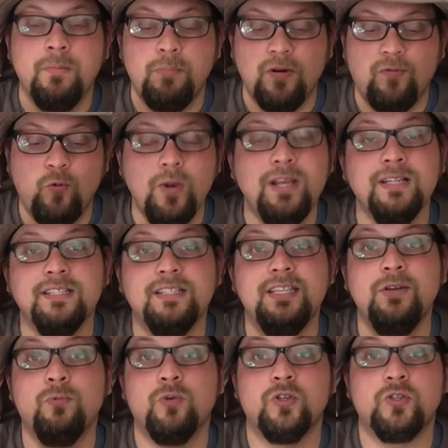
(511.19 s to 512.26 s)
But if we can
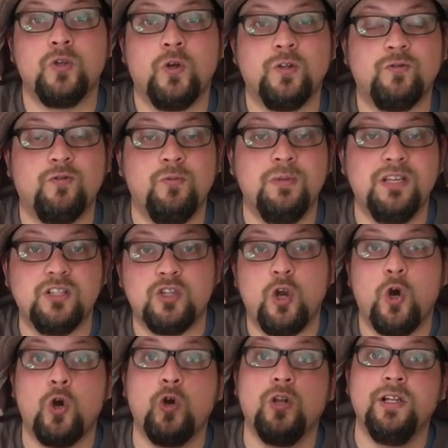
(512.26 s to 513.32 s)
see results from
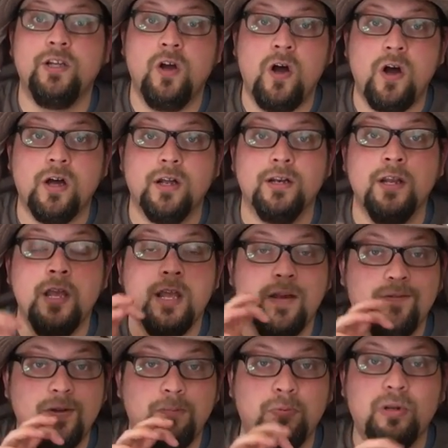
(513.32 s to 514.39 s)
this early on,
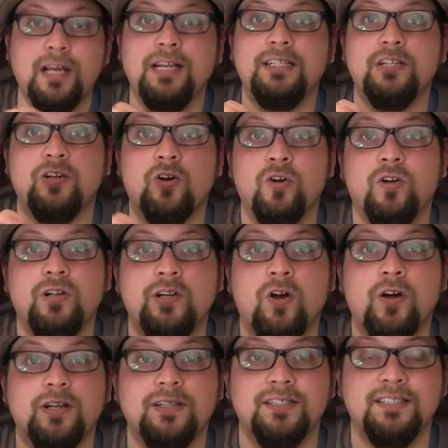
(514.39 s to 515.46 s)
if we plant it early
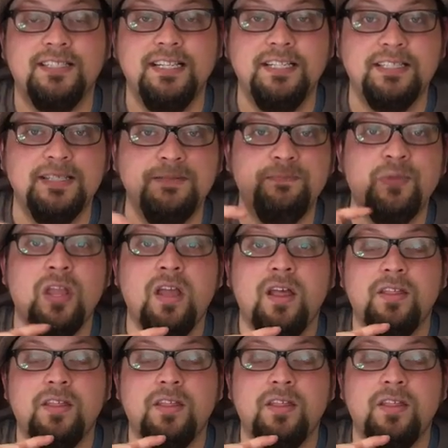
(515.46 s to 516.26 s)
on in the season,